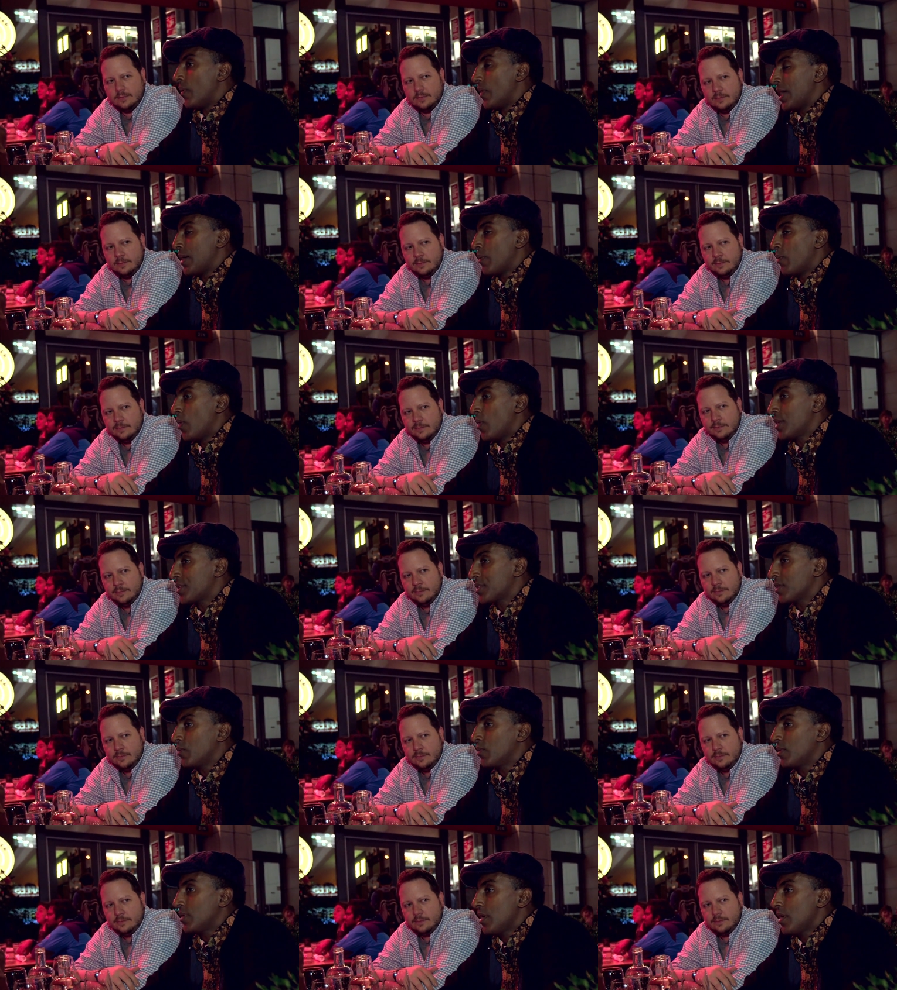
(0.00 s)
Speaker 1: It
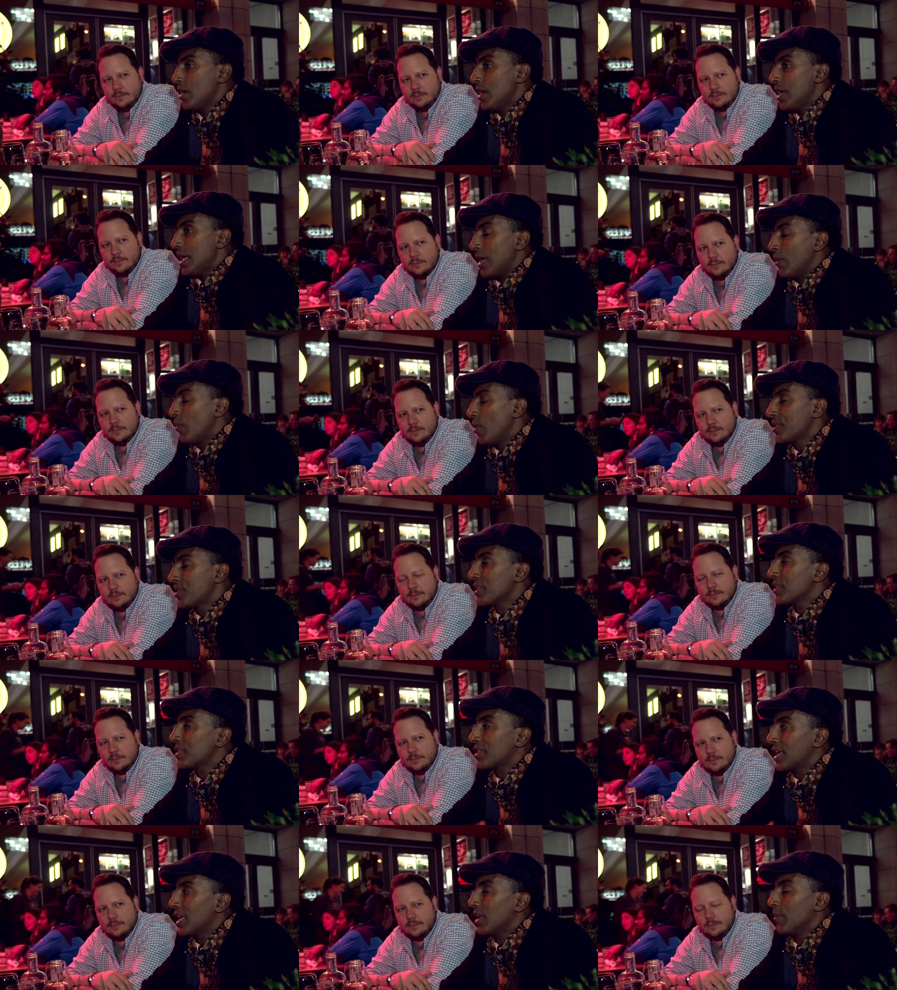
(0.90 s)

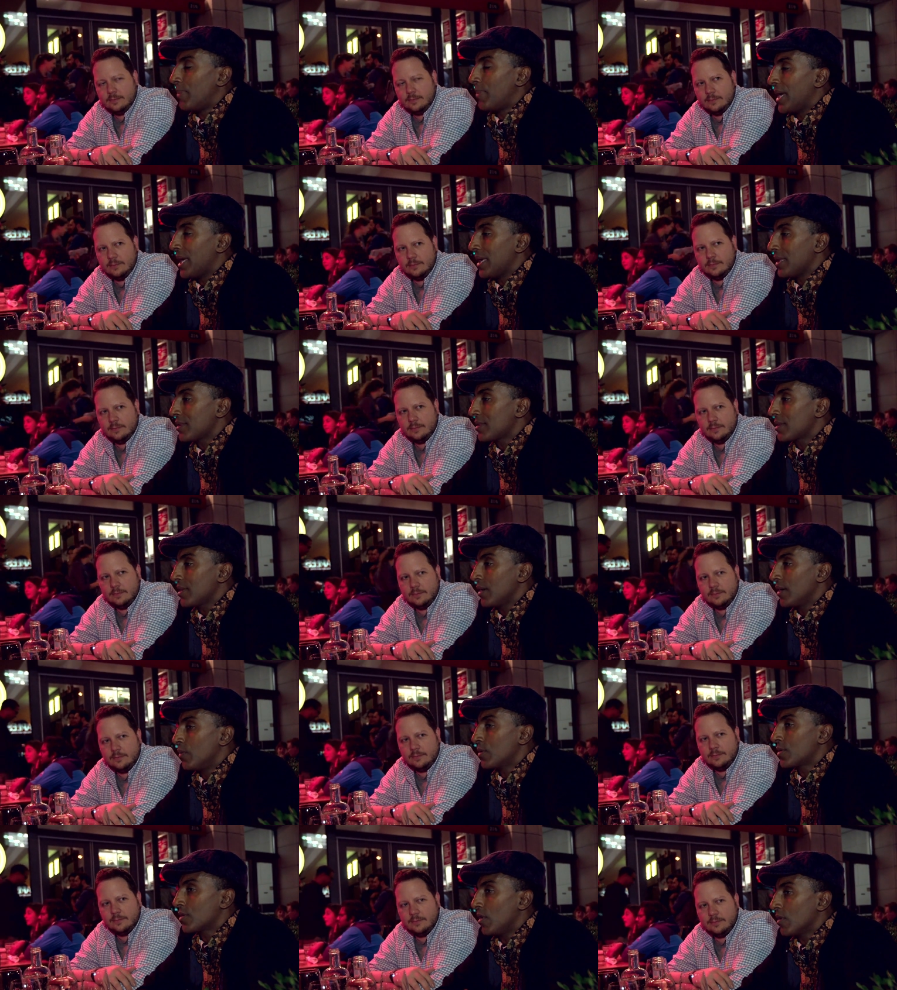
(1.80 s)
wasn't skill-based.
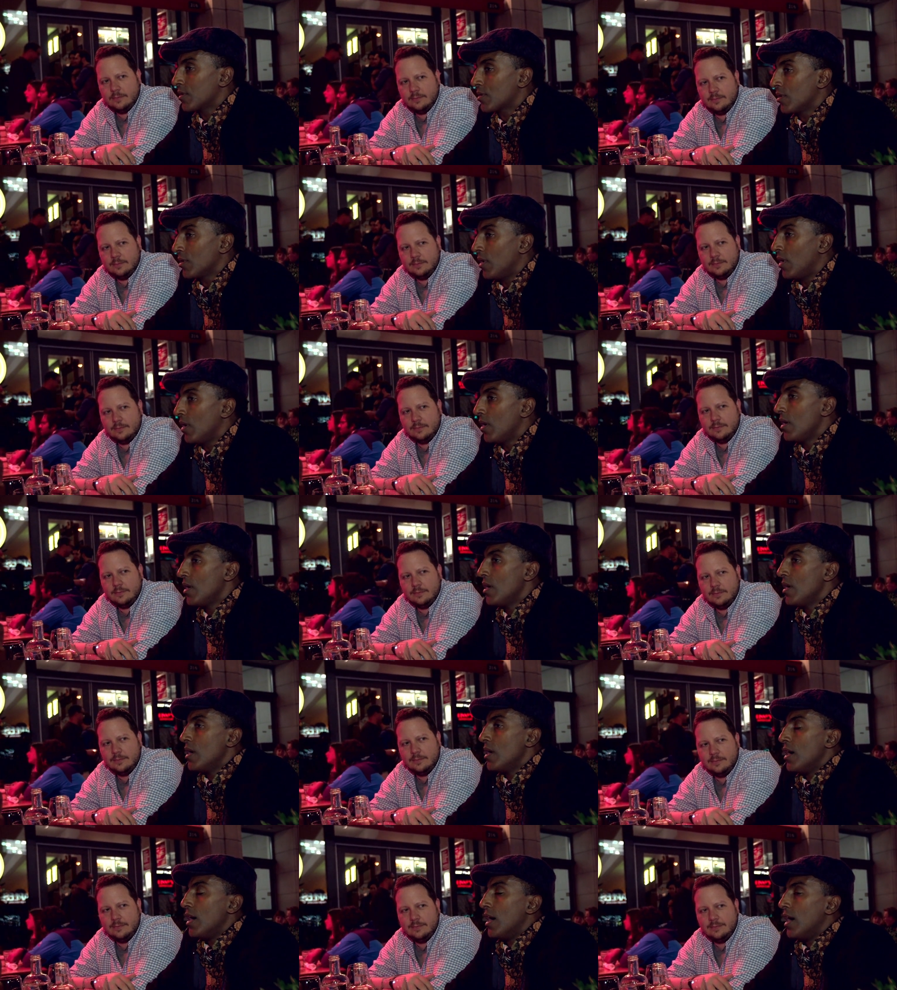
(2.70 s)
It was also
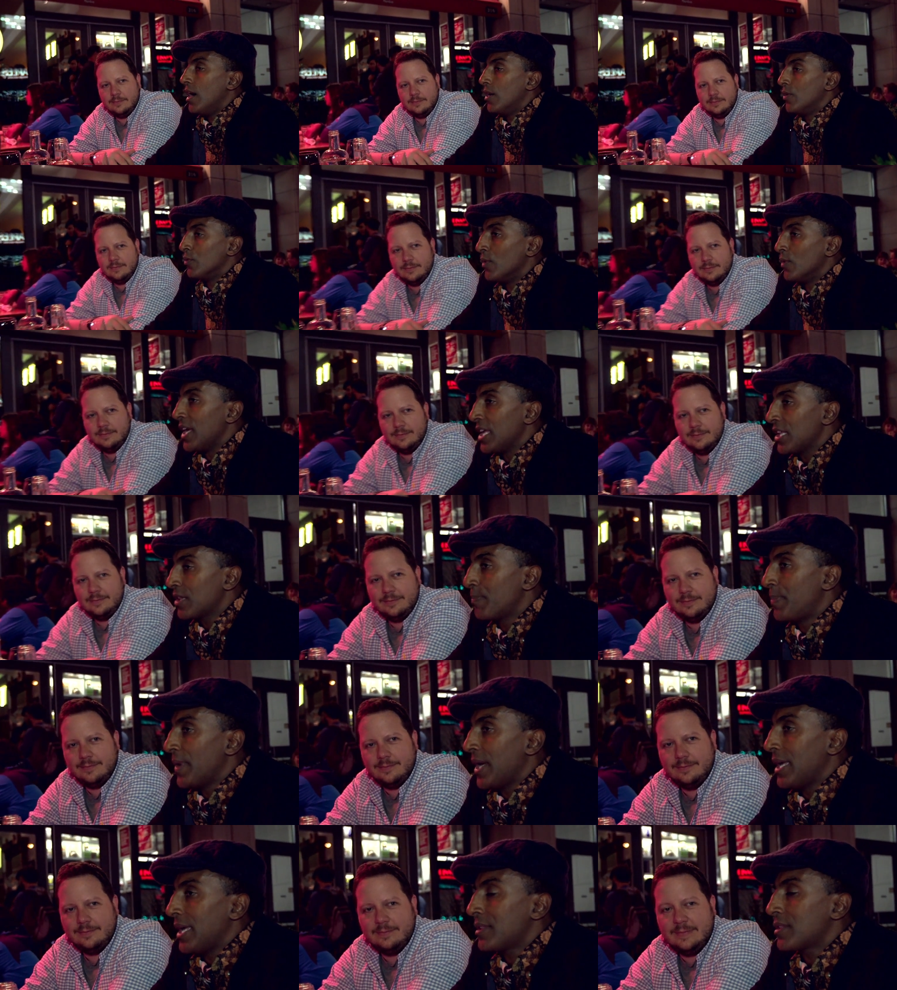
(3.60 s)

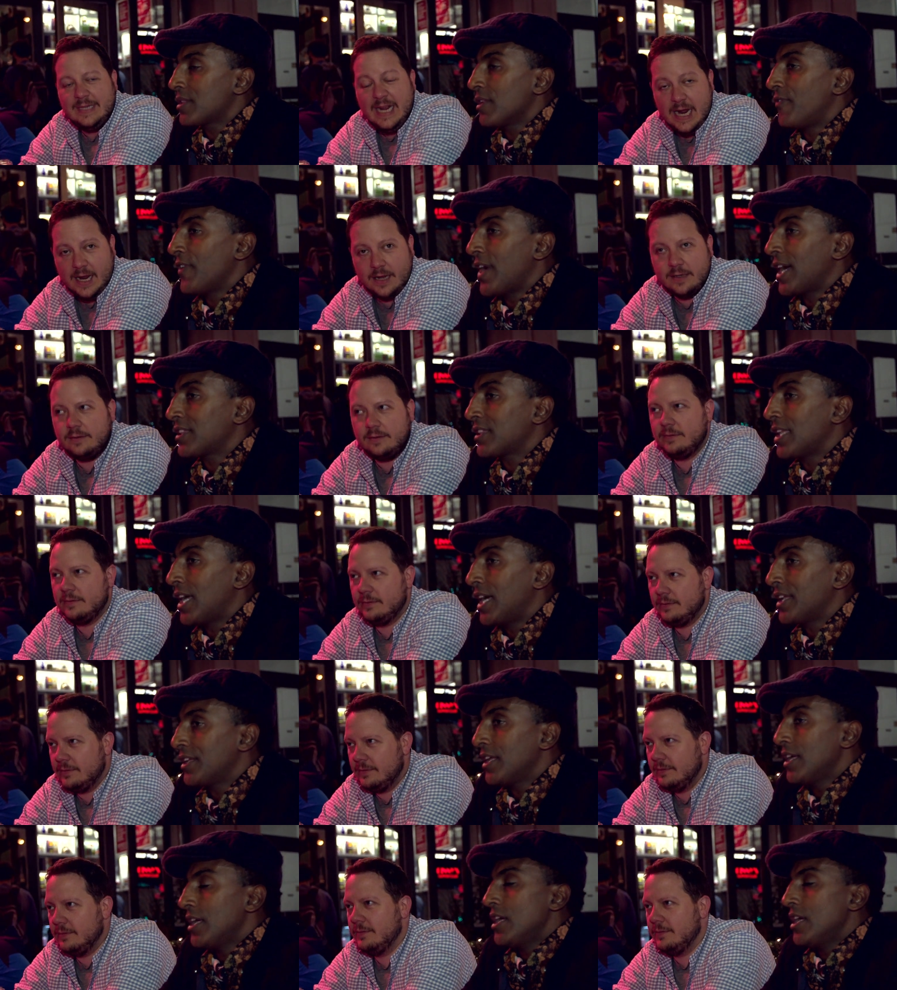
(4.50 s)
race-based. The fact
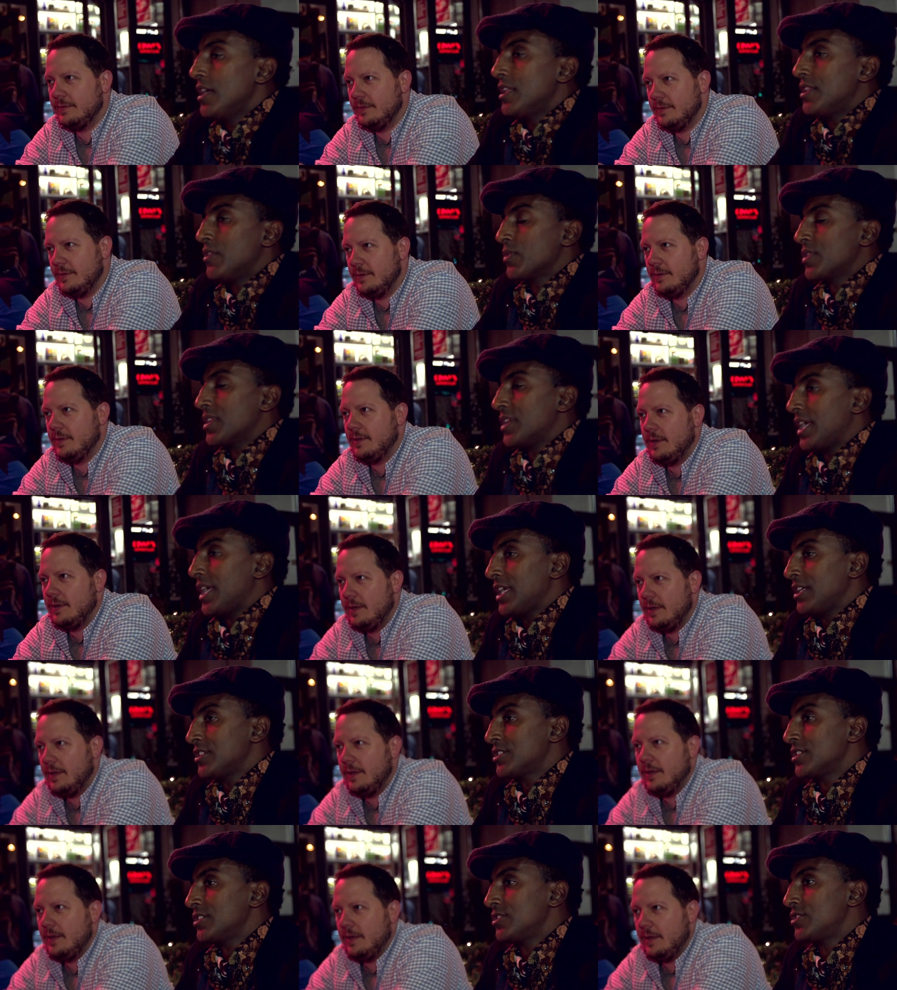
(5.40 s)
that there was an
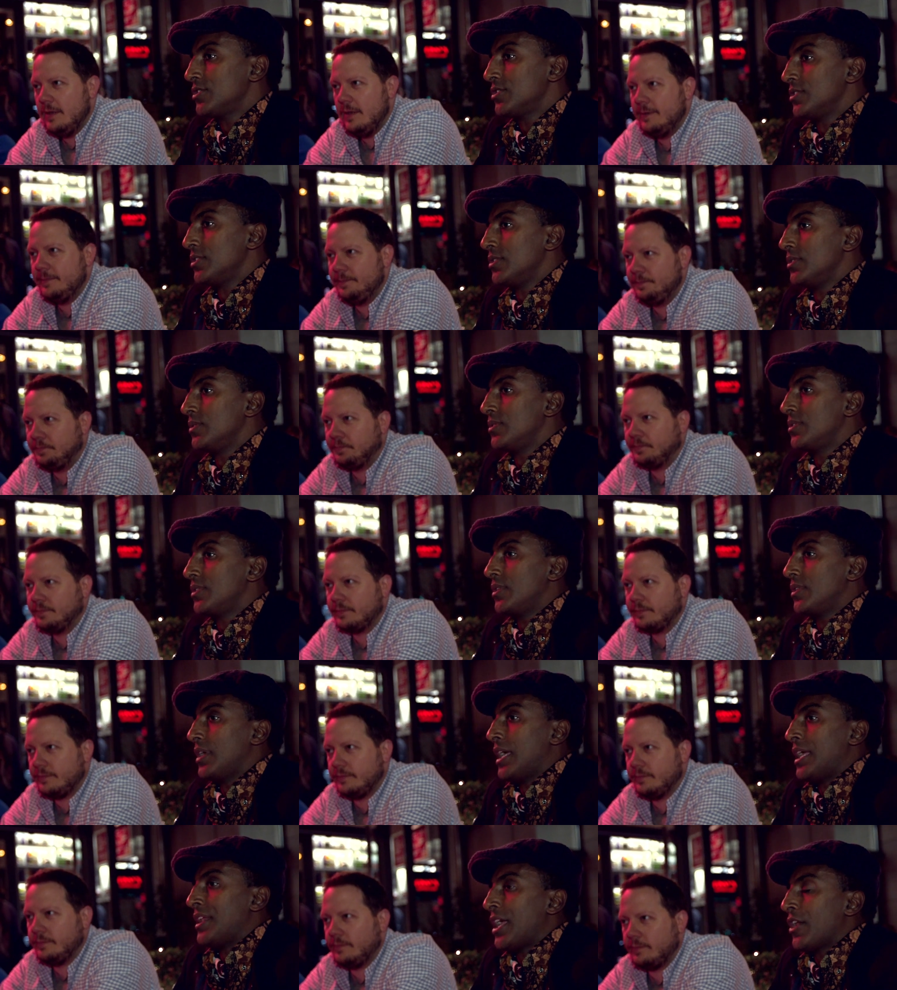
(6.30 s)
Asian dude,
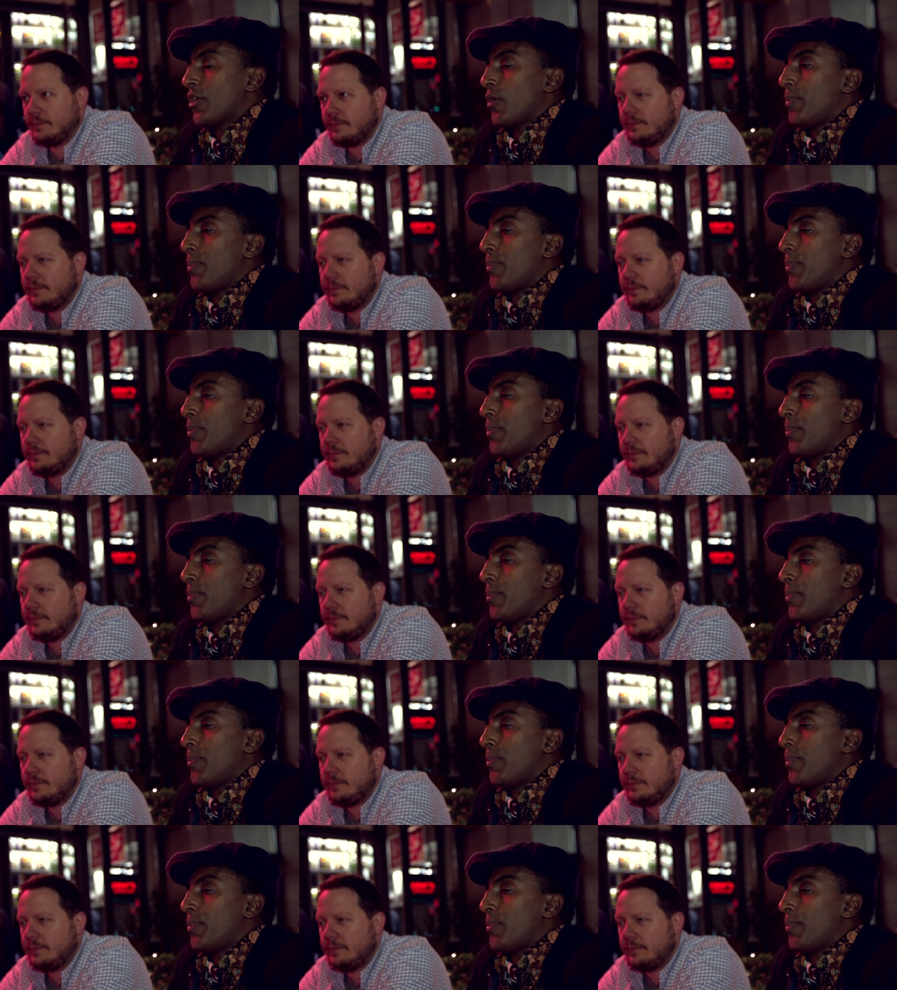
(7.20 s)
and that